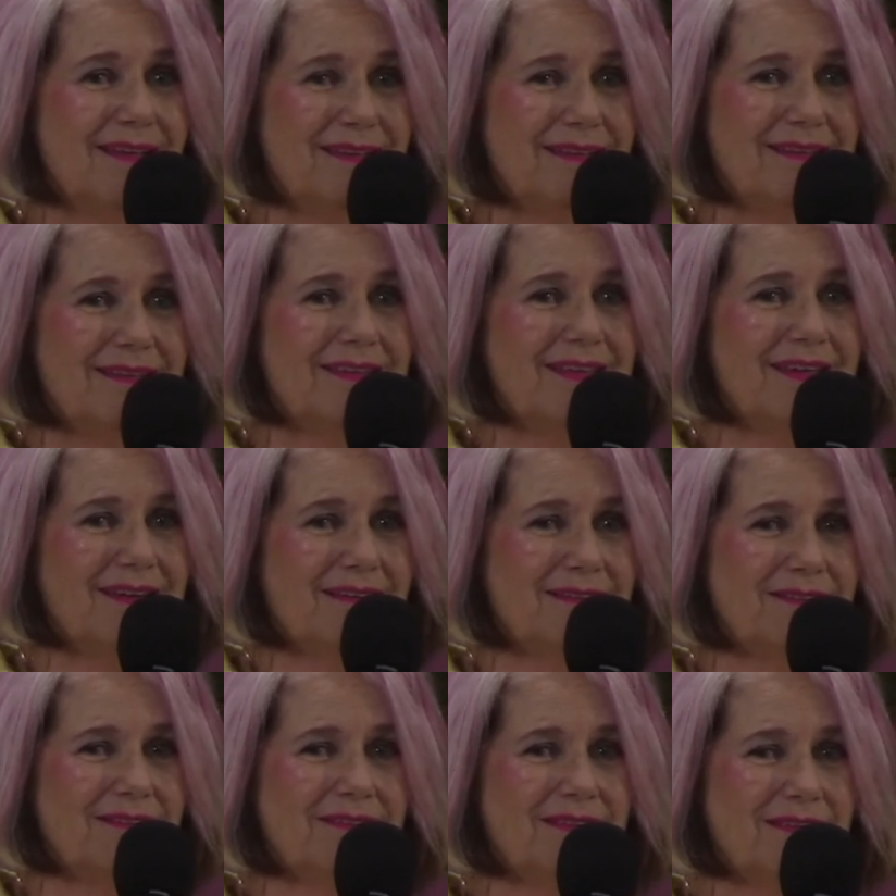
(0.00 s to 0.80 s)

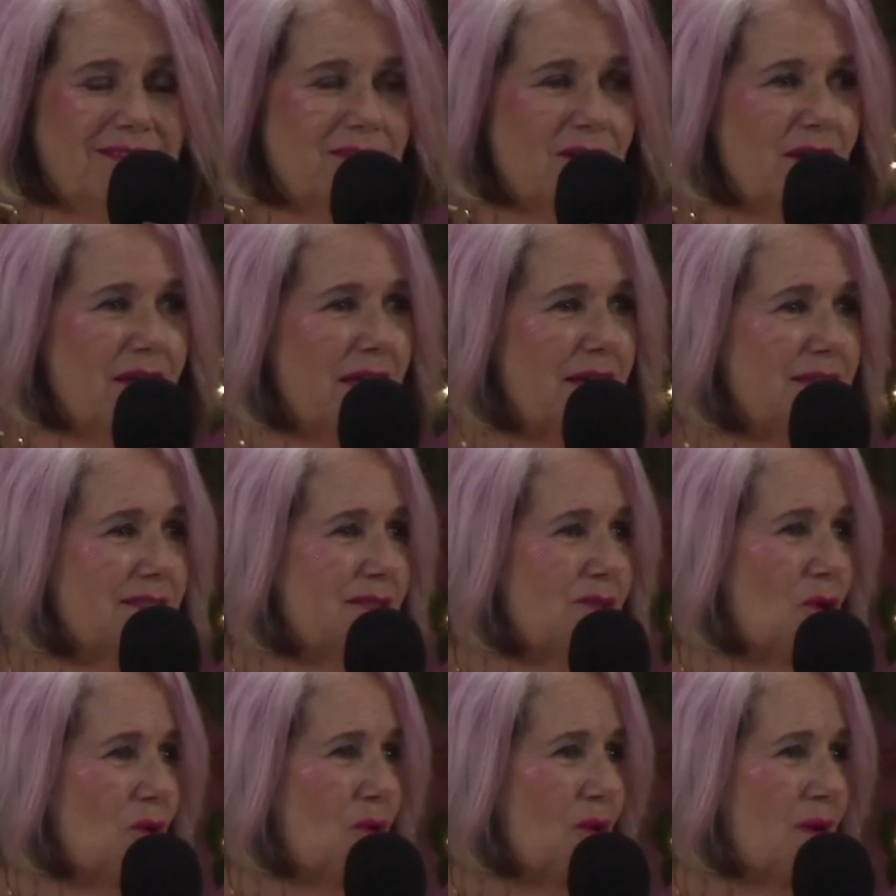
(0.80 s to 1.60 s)
Yeah, I saw
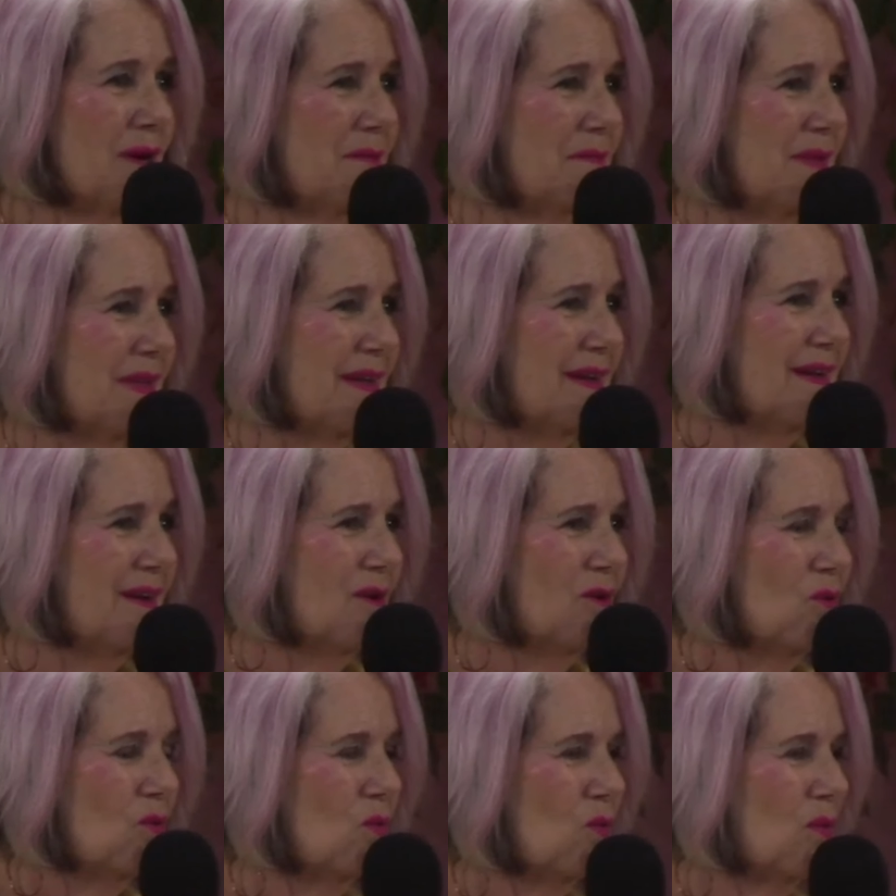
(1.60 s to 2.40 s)
hands go up
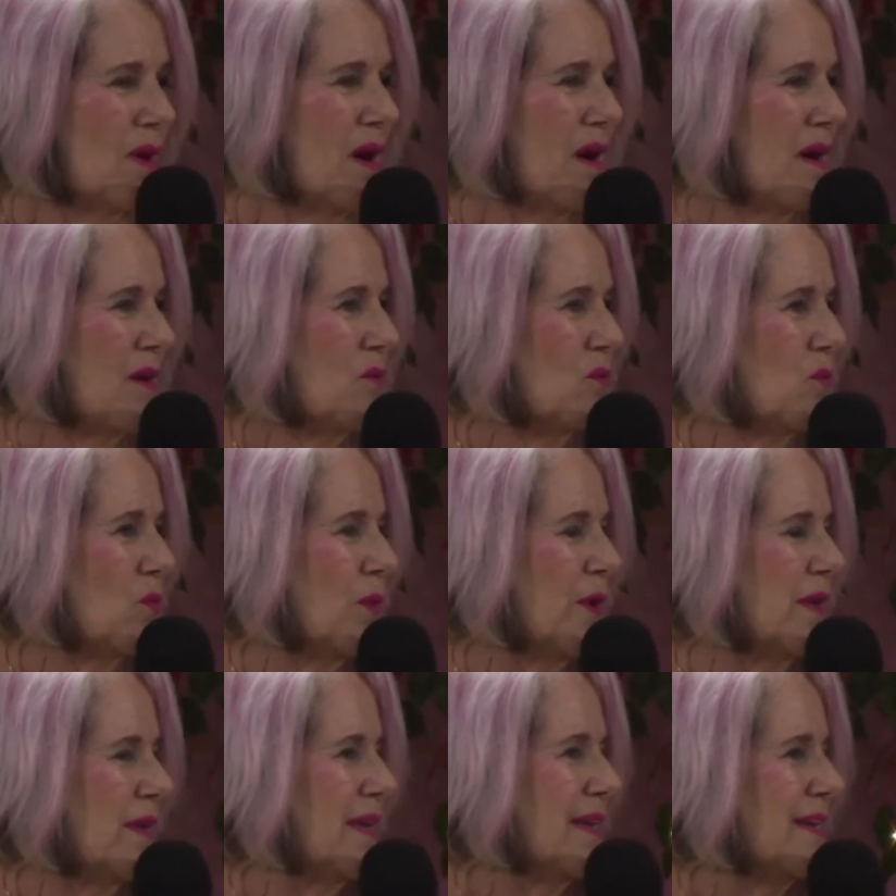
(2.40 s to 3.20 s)
uh,
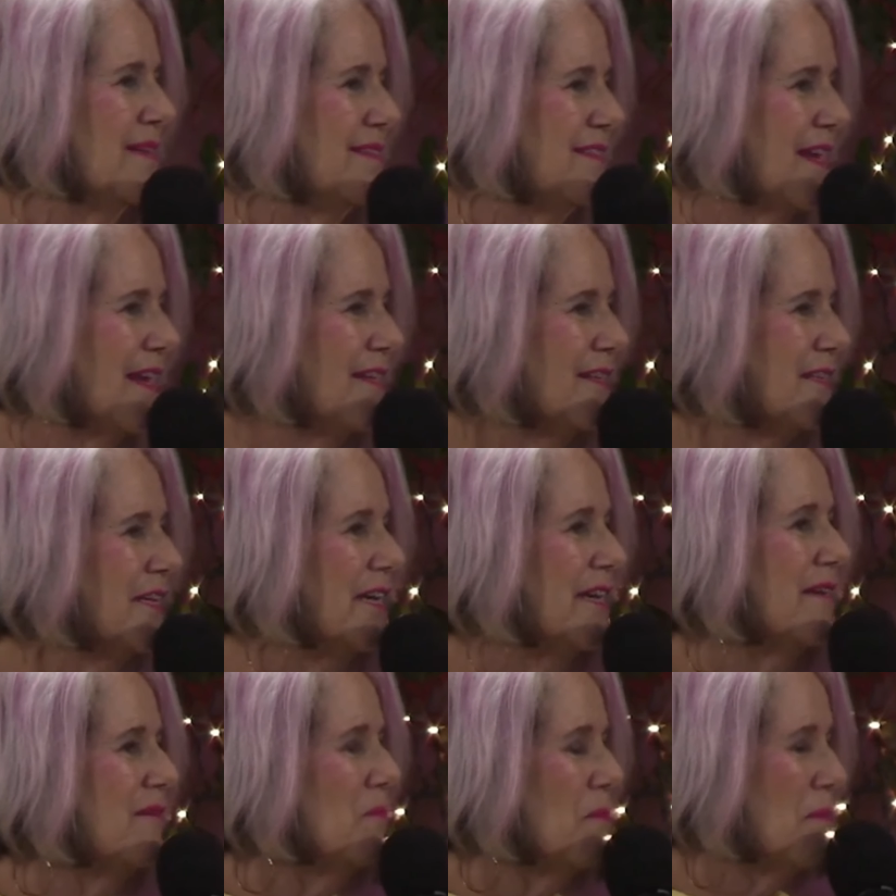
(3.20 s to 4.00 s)
we need
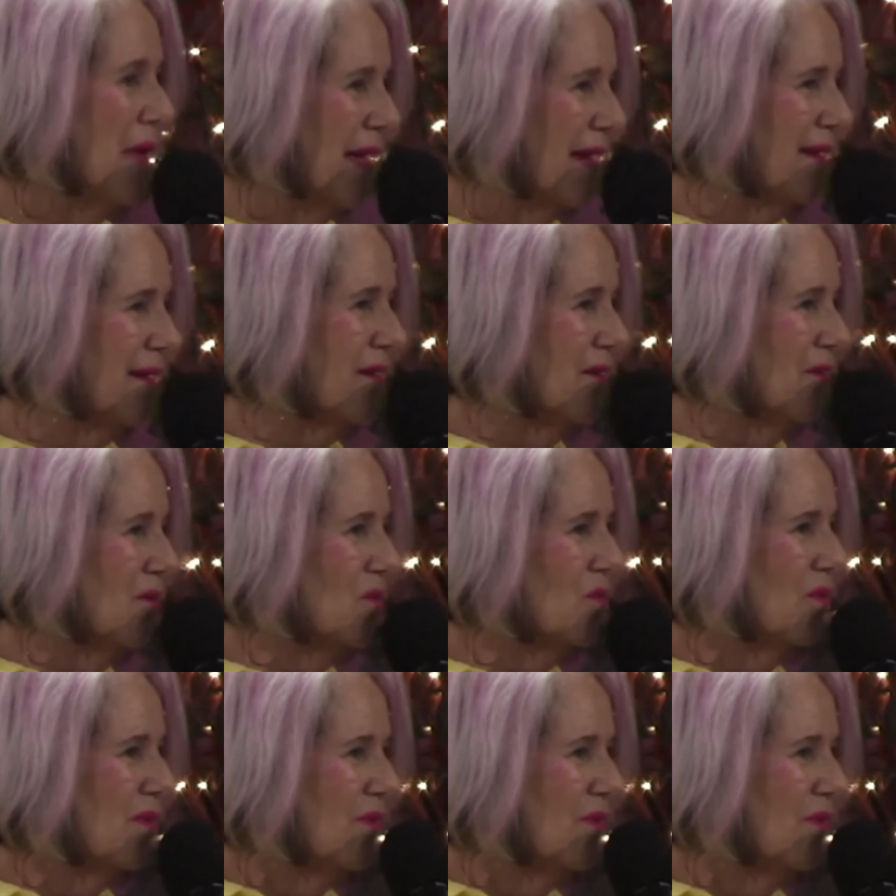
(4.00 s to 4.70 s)
daily manna.